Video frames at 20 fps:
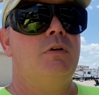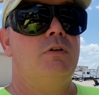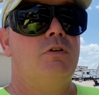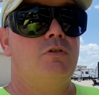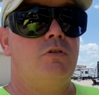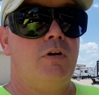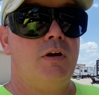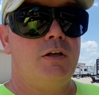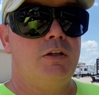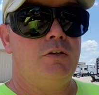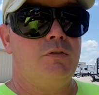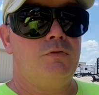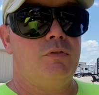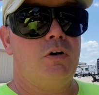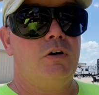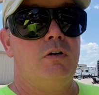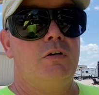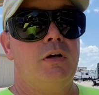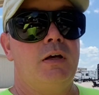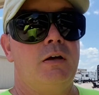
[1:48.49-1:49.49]

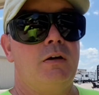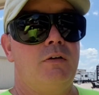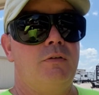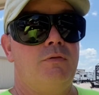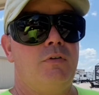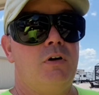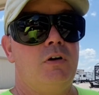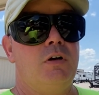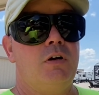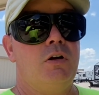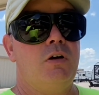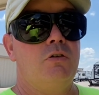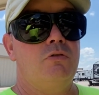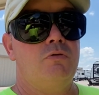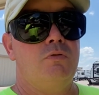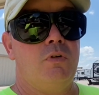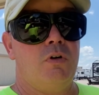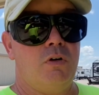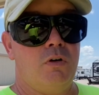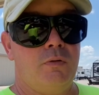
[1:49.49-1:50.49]
transferred and converted
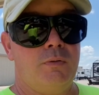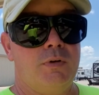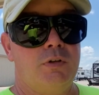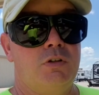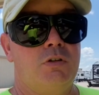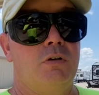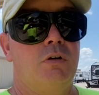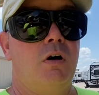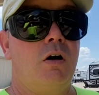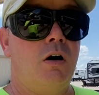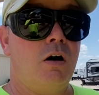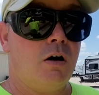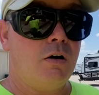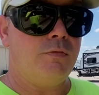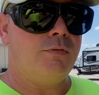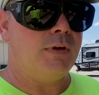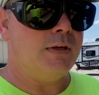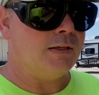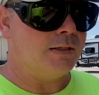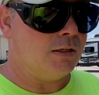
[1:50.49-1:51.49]
over to an
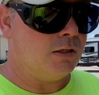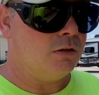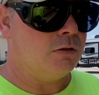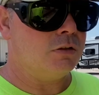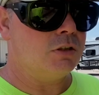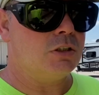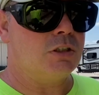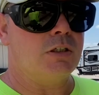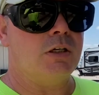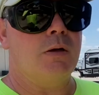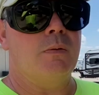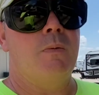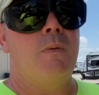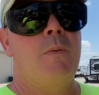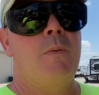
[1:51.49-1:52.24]
RV dealership.